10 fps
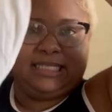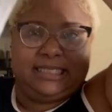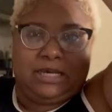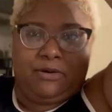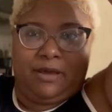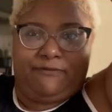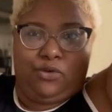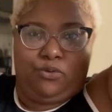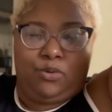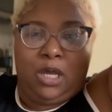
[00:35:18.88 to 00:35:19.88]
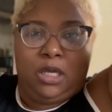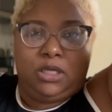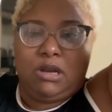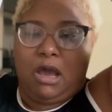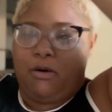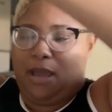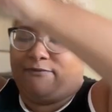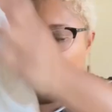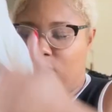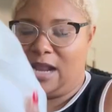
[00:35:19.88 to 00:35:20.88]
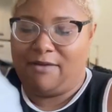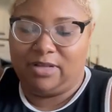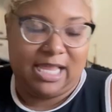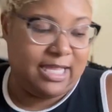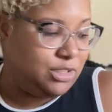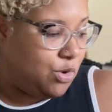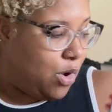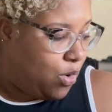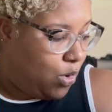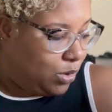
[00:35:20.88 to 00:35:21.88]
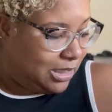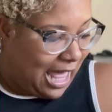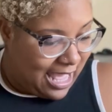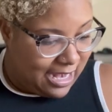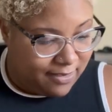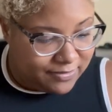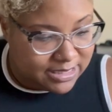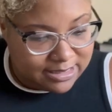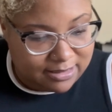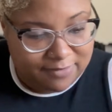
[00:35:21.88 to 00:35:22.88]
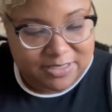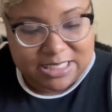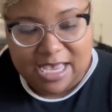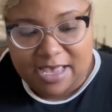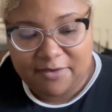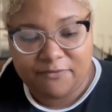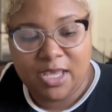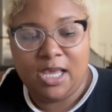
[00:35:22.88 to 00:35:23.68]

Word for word: So if you know, if you're not really into a whole lot of stuff,